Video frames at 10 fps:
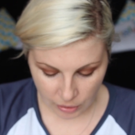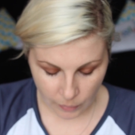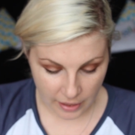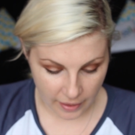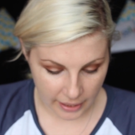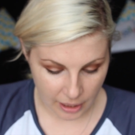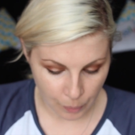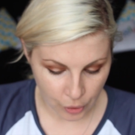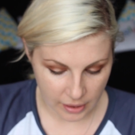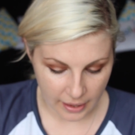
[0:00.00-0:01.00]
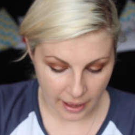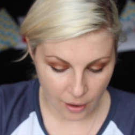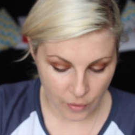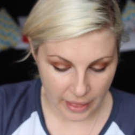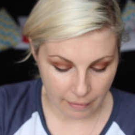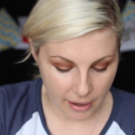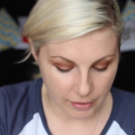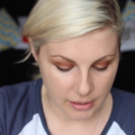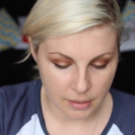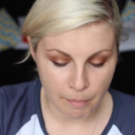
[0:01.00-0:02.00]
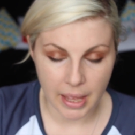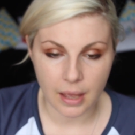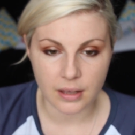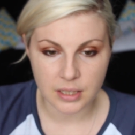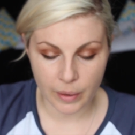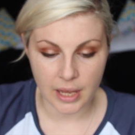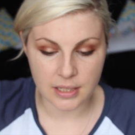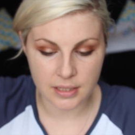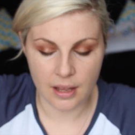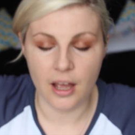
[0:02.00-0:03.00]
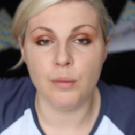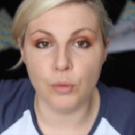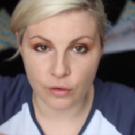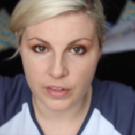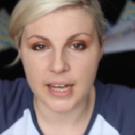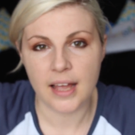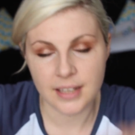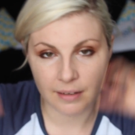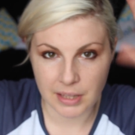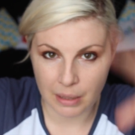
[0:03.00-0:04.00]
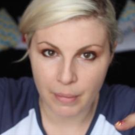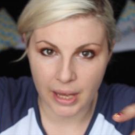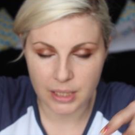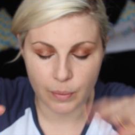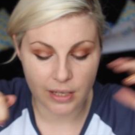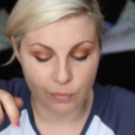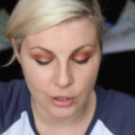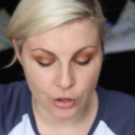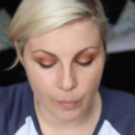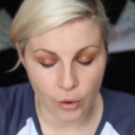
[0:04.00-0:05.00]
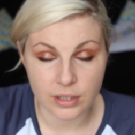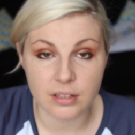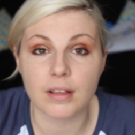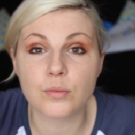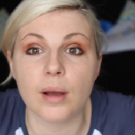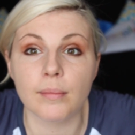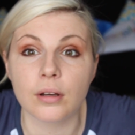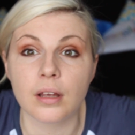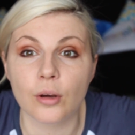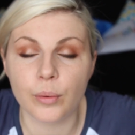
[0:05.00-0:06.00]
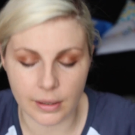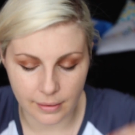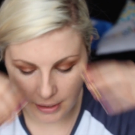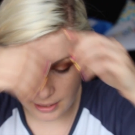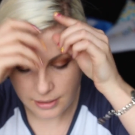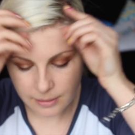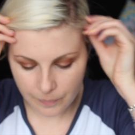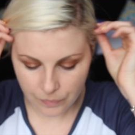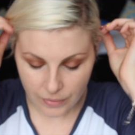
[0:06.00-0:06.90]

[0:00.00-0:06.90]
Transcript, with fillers: only way that I can put it there without having to make a space and move the desk and everything and make a space for my tripod and so that's why I'm looking up at you like this.